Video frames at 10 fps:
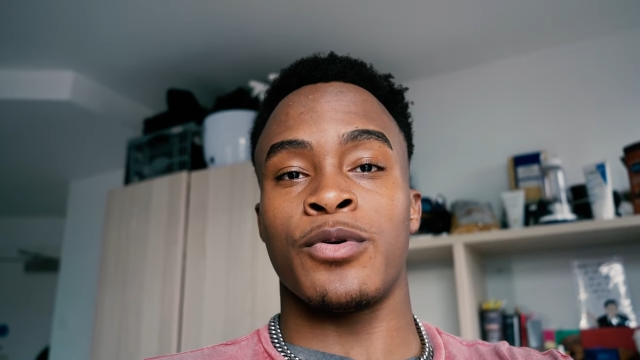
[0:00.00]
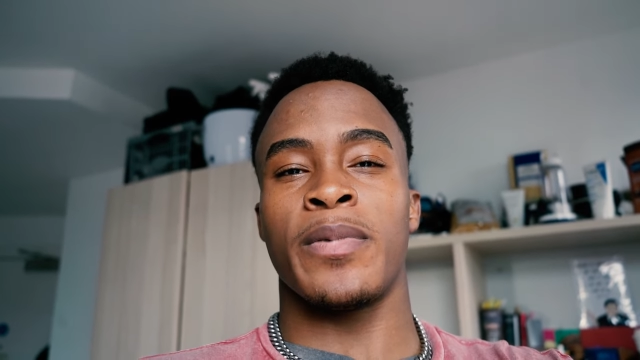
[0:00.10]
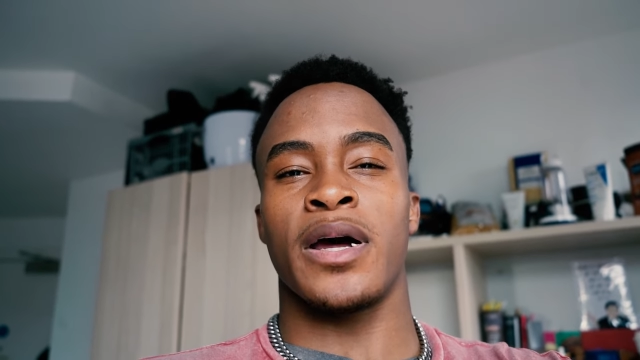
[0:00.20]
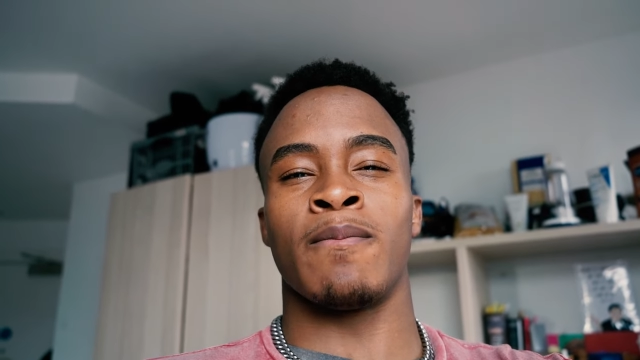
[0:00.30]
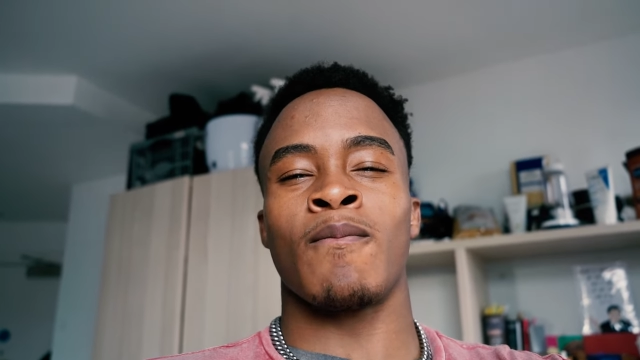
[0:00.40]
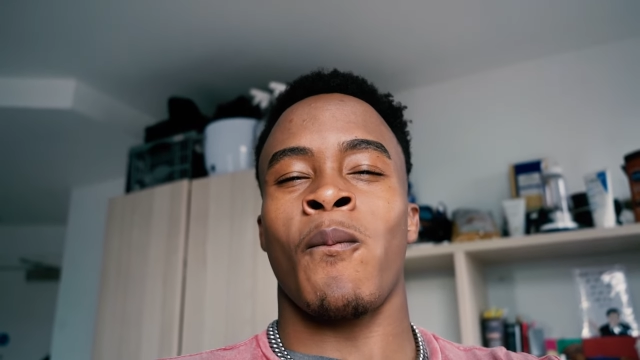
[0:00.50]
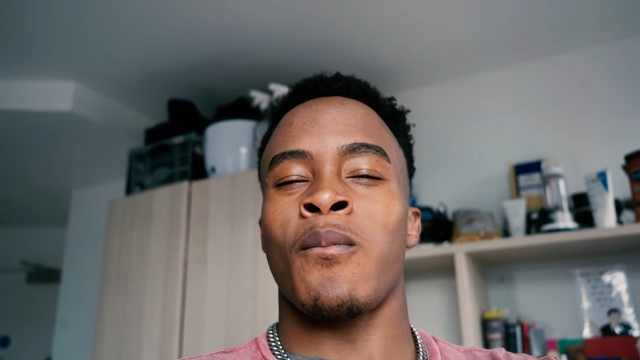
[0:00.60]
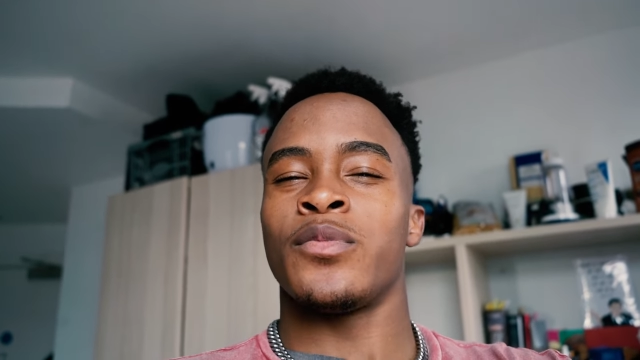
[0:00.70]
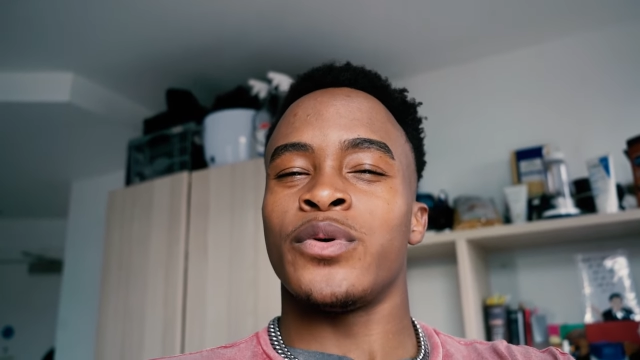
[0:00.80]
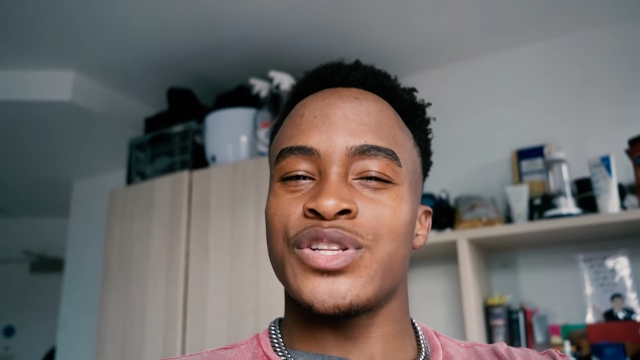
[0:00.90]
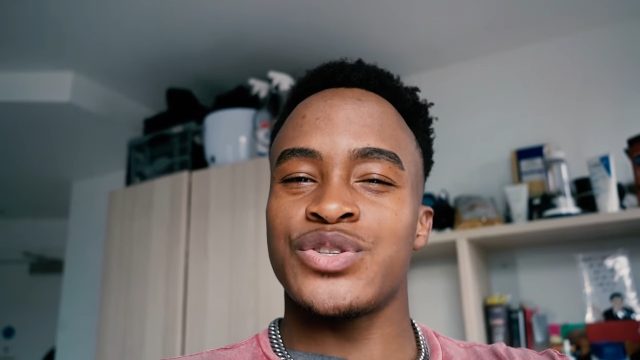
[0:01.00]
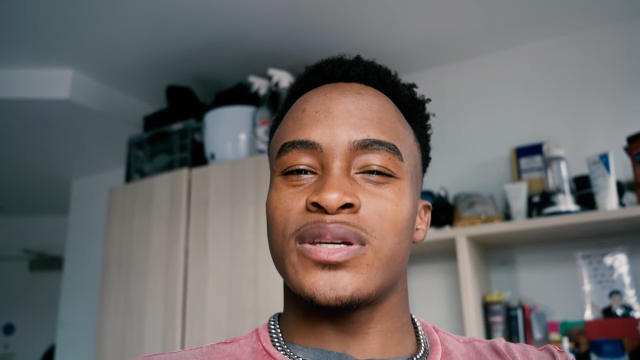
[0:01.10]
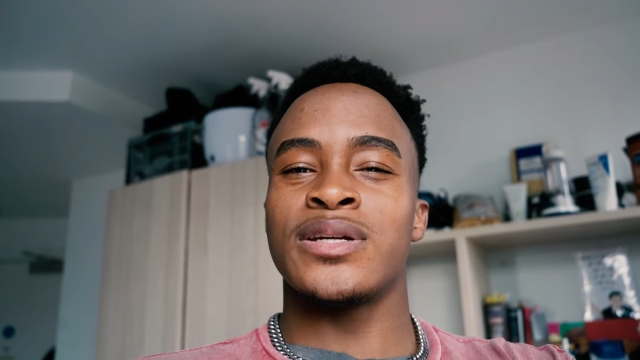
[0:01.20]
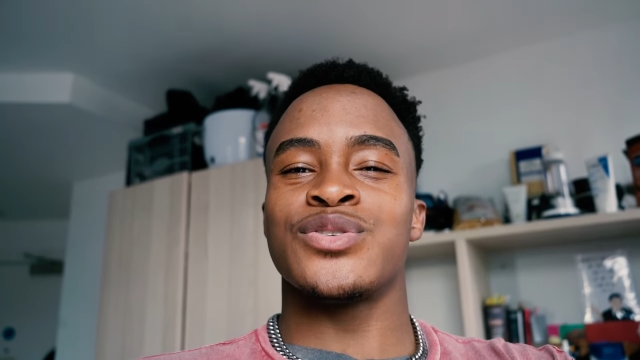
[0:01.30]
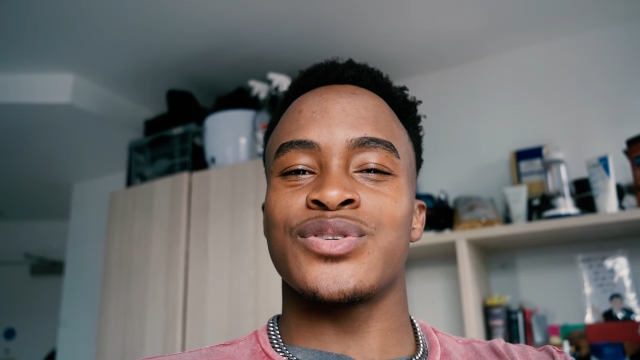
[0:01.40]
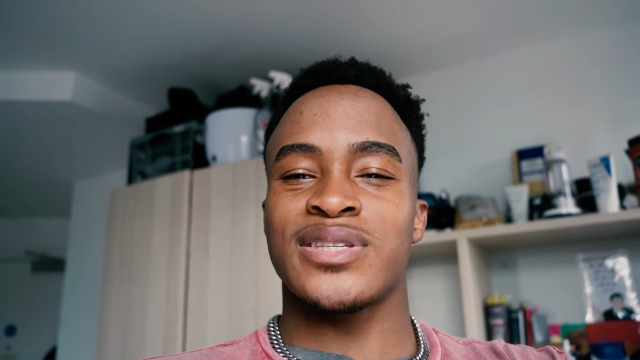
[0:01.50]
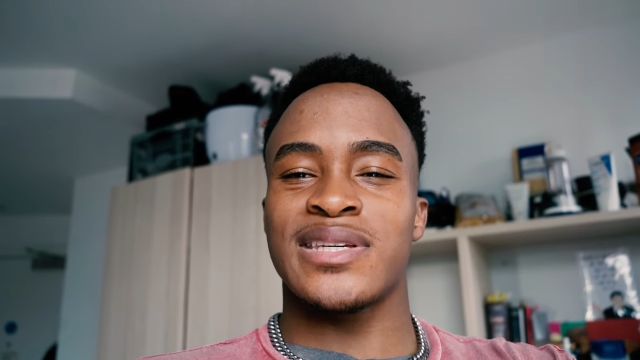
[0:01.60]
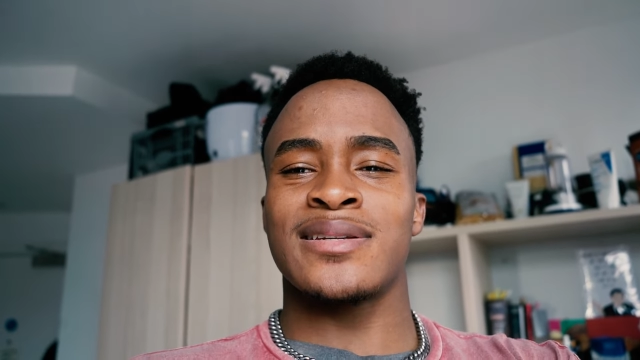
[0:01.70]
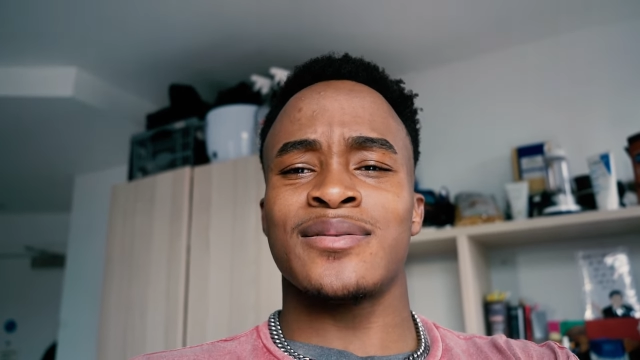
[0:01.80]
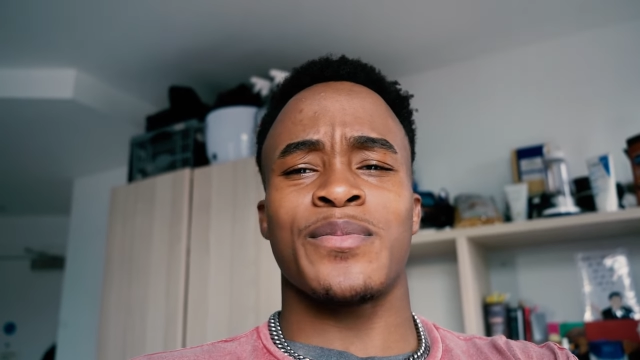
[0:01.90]
But once you get into your
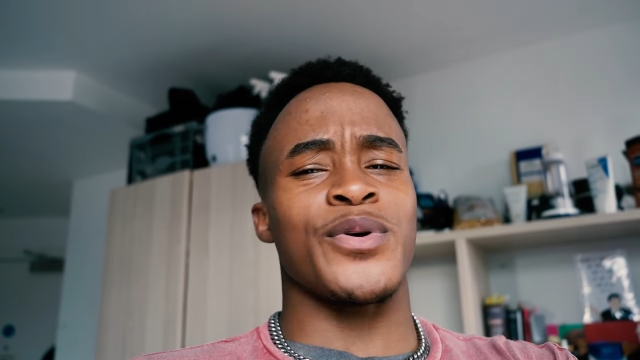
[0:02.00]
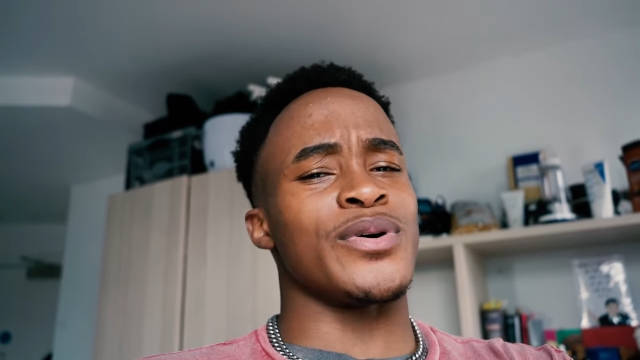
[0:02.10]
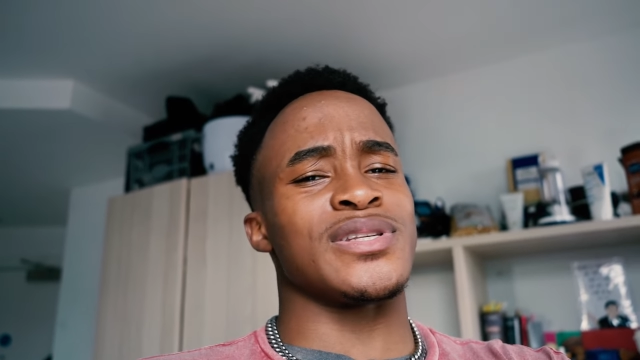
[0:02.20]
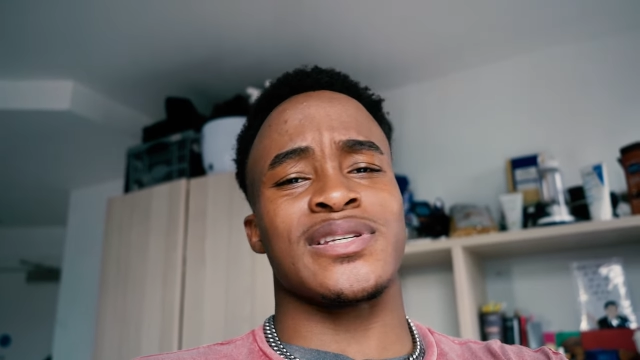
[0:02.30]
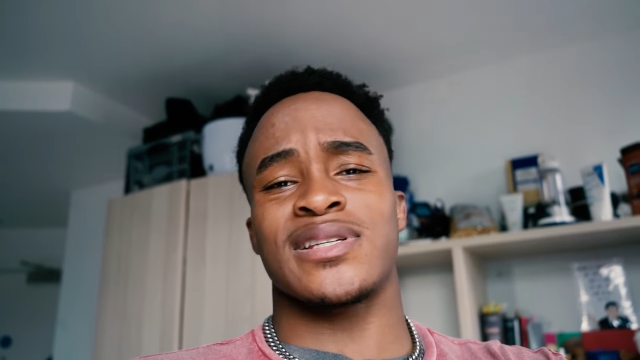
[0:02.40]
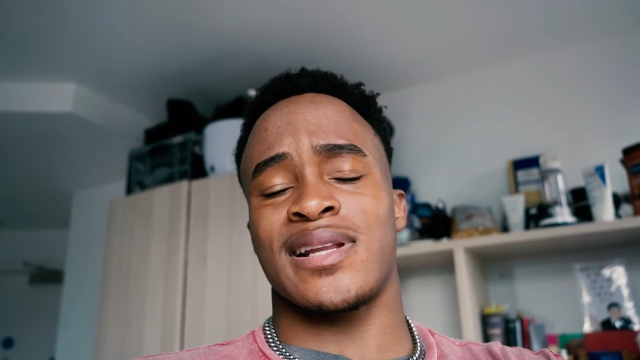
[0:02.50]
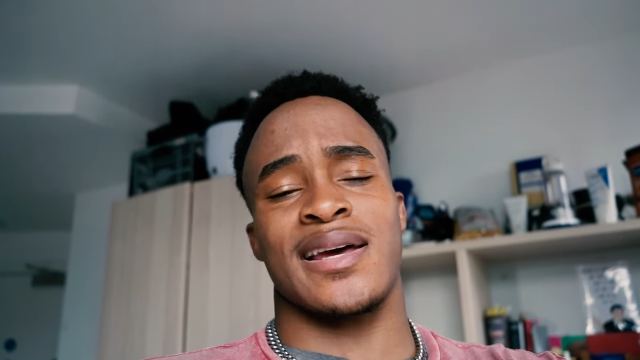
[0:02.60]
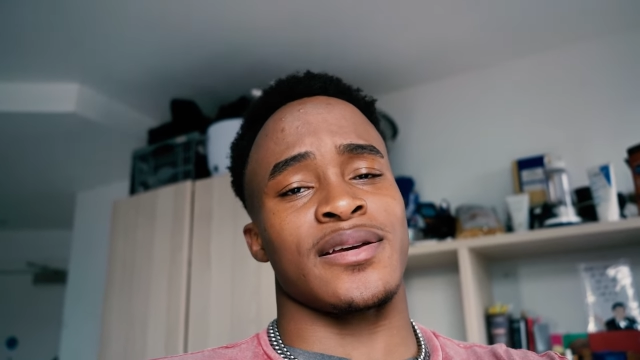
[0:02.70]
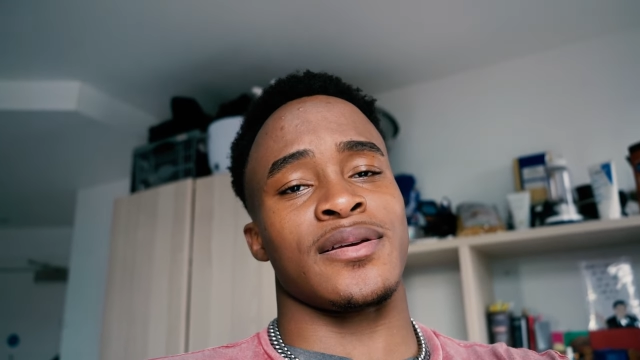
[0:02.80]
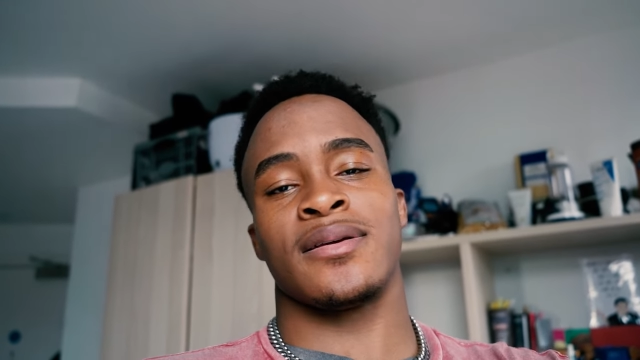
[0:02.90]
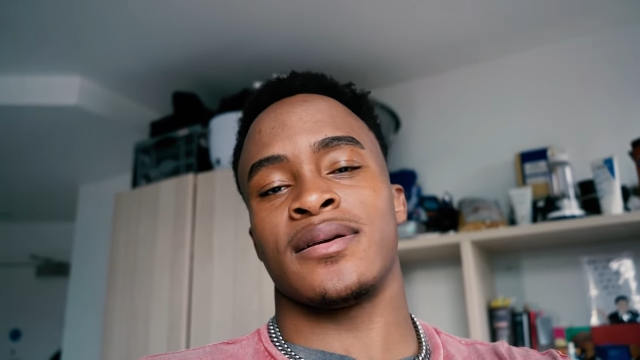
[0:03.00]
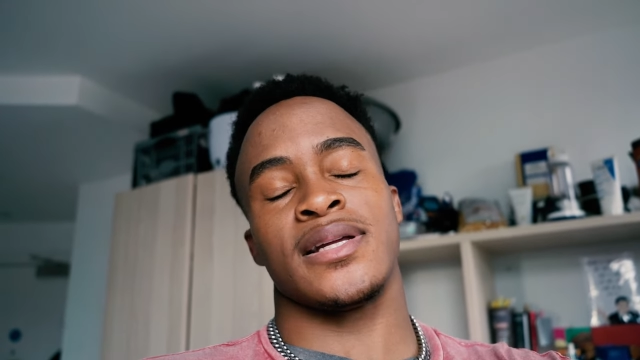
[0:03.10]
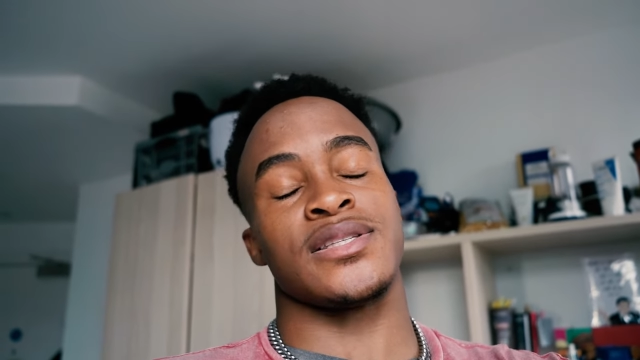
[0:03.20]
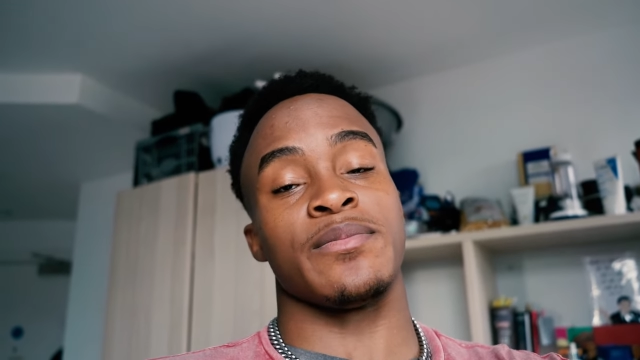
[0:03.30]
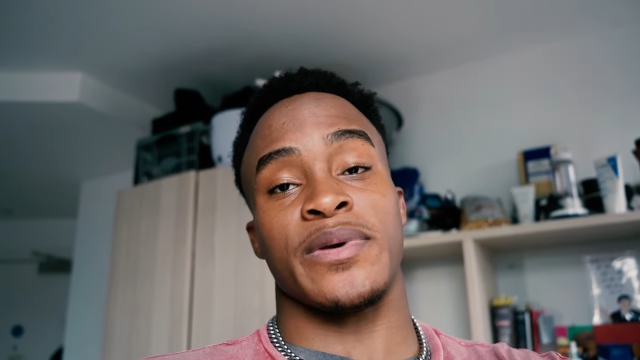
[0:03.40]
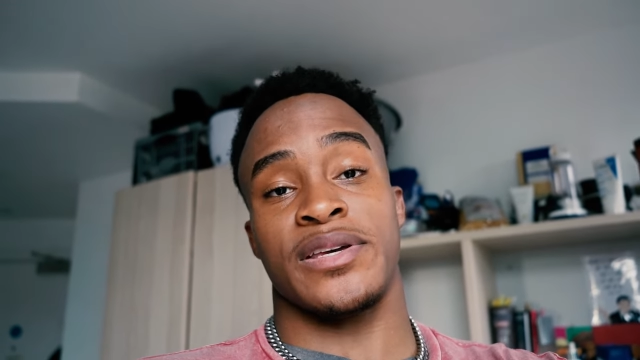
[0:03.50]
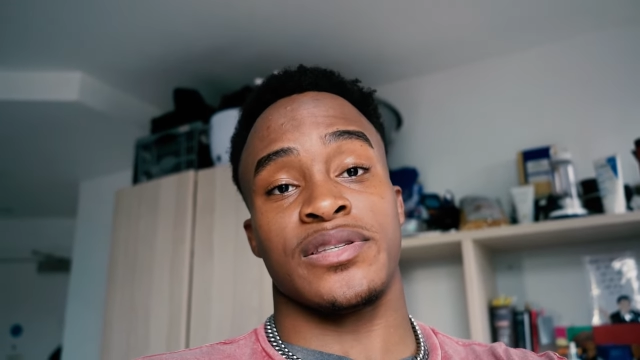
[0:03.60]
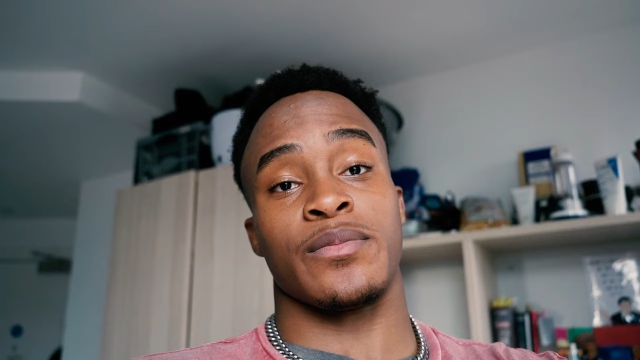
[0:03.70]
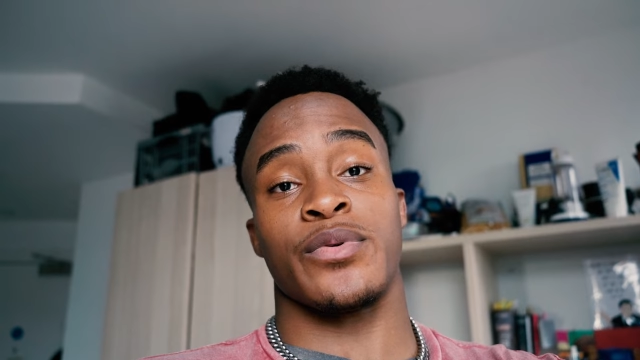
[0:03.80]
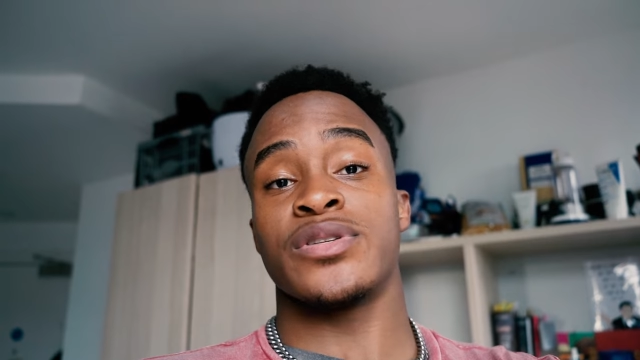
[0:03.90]
skin, bro, it's just like, it's amazing, bro.